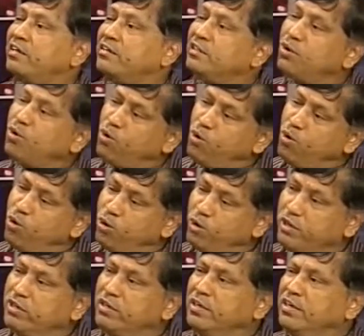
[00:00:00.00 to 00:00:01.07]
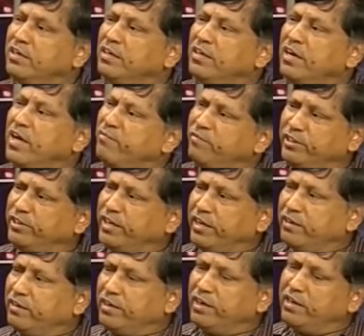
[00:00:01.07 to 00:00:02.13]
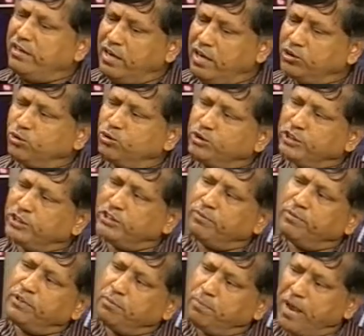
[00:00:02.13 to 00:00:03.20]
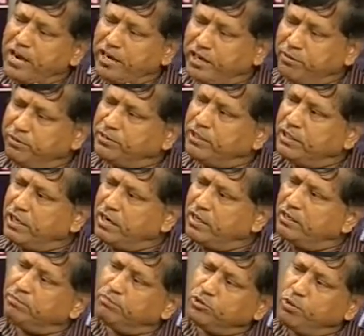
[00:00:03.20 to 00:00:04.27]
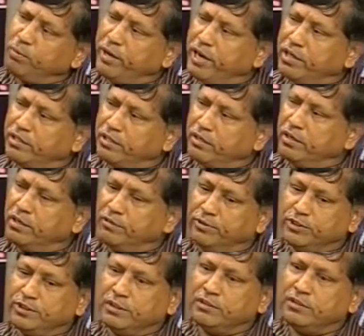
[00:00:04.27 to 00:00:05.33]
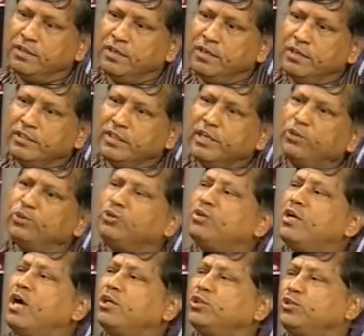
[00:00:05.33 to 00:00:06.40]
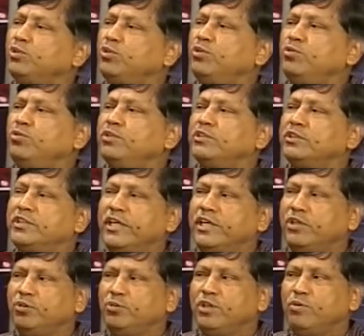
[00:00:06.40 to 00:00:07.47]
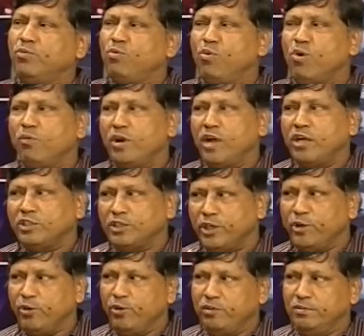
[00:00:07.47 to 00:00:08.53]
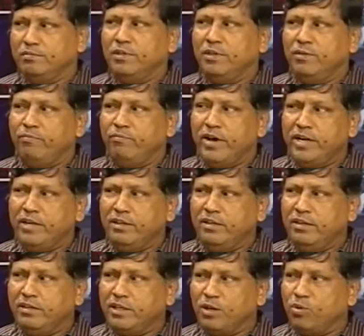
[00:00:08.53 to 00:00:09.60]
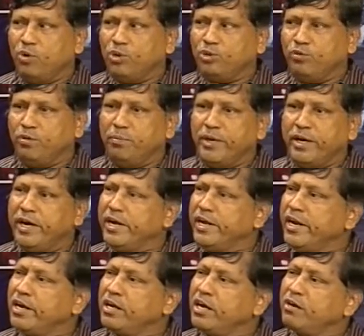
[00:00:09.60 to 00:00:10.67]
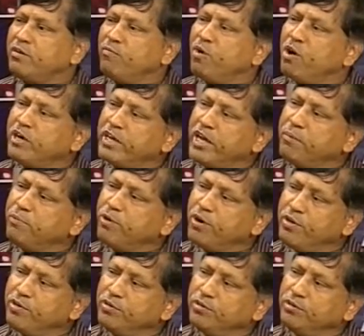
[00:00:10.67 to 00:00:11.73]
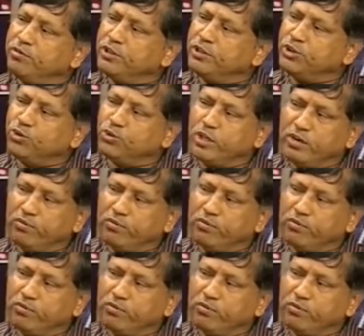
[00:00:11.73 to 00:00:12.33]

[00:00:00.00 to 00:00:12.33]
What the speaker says: the code, everything in association with the planning division and so many other divisions. Then you should also stick to the overall schedule. When the course will be ready and at what time you have to issue the